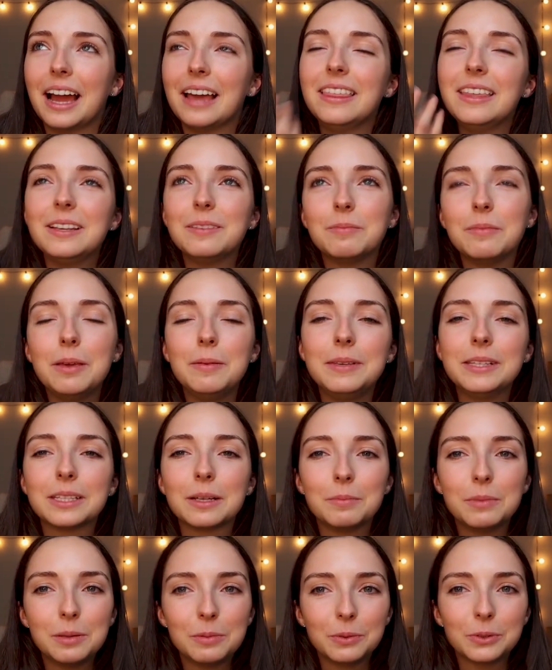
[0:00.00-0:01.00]
I think maybe
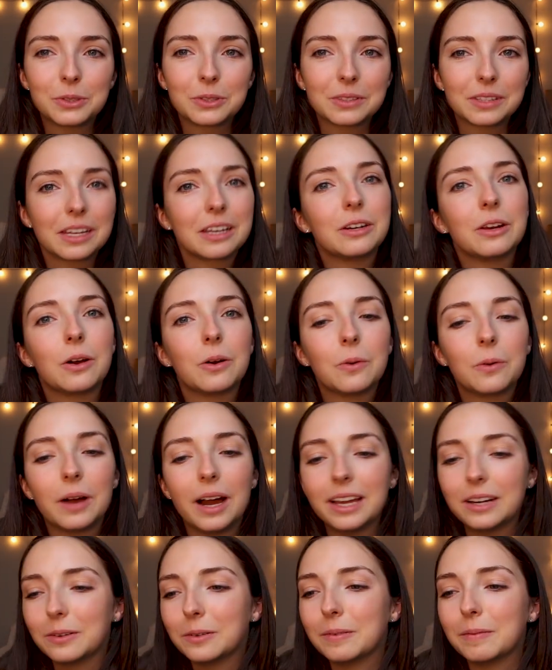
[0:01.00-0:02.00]
some people just like know,
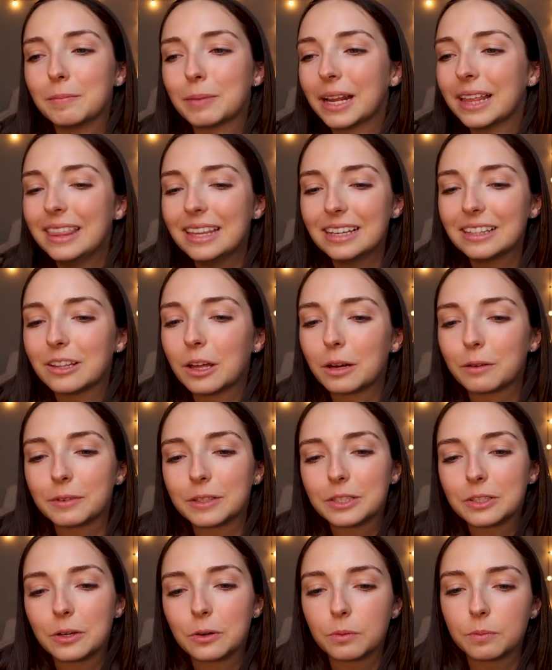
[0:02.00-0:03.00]
I don't, but I think a lot of
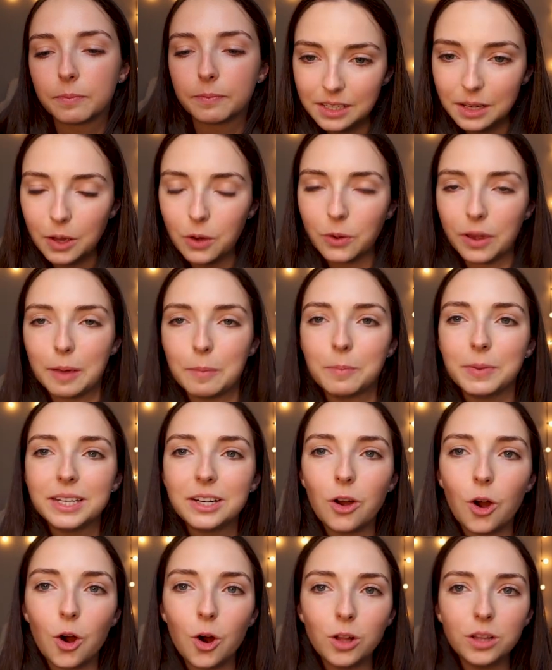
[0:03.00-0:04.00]
us don't. Okay,
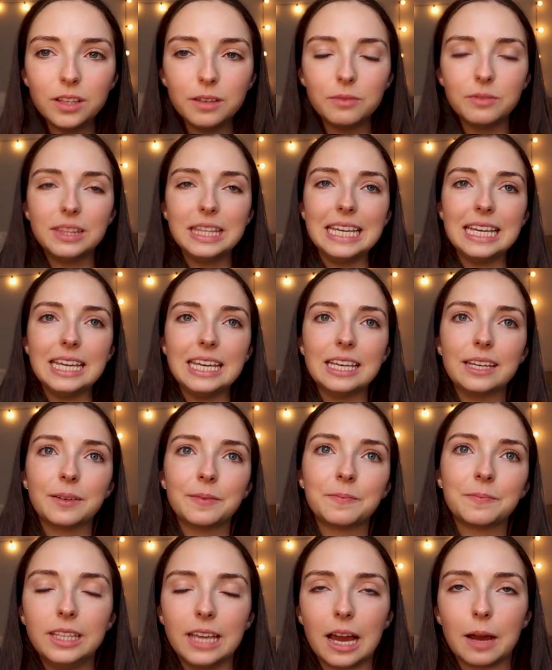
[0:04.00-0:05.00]
but all of
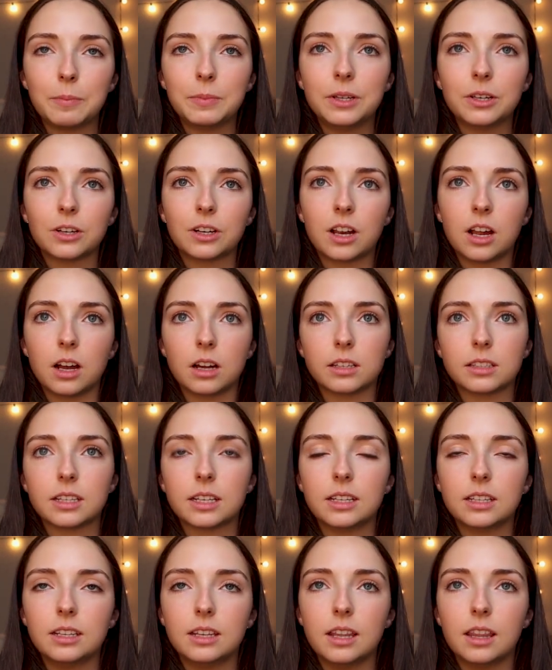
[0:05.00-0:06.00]
the gap year
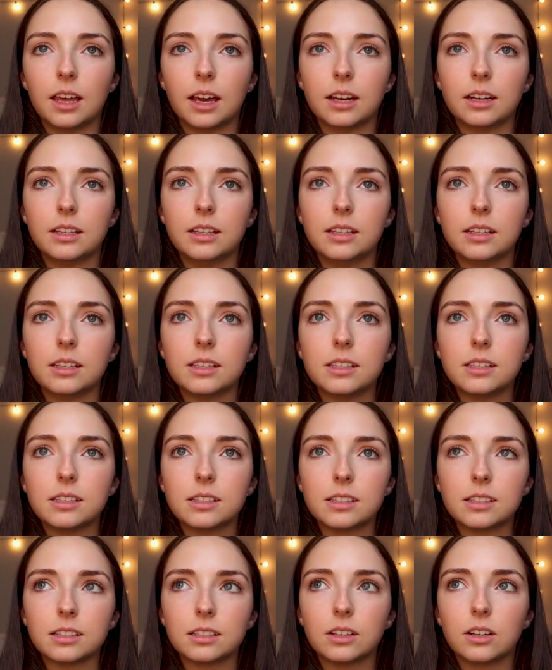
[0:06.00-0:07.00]
content that
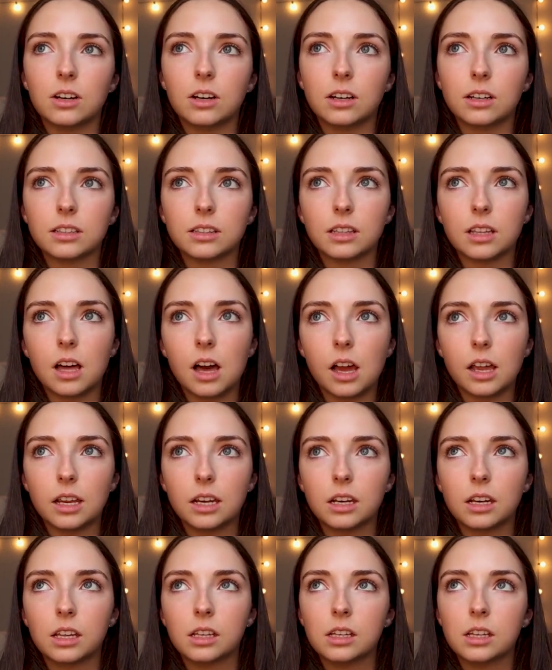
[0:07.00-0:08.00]
is
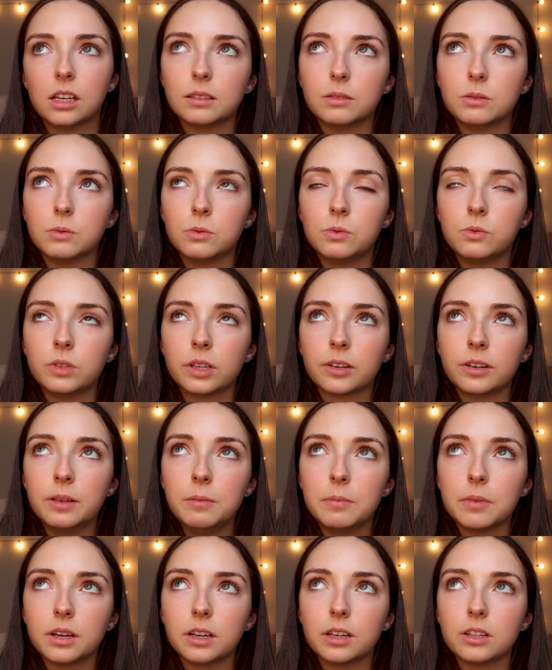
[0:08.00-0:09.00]
online
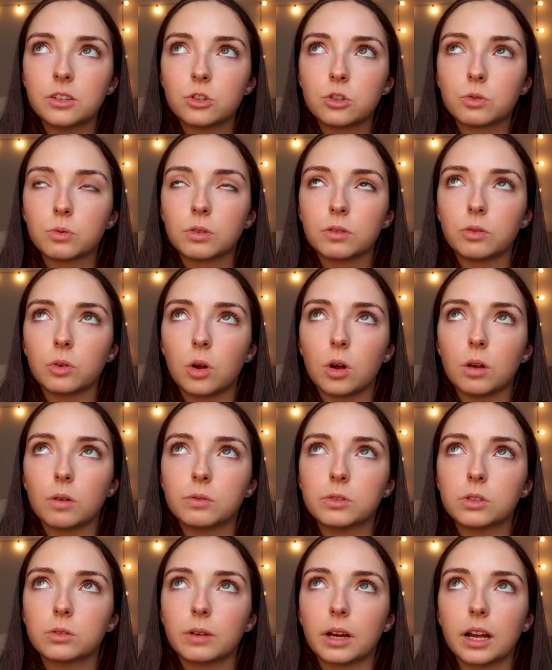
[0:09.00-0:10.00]
very much
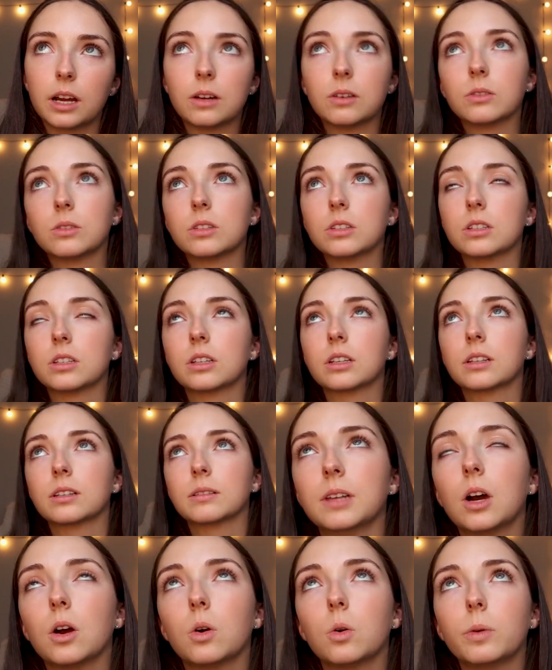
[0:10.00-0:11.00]
revolves around,
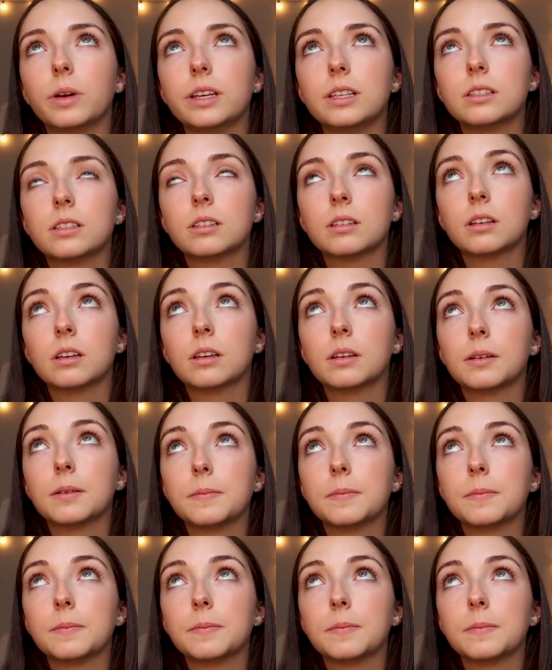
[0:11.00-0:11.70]
not always,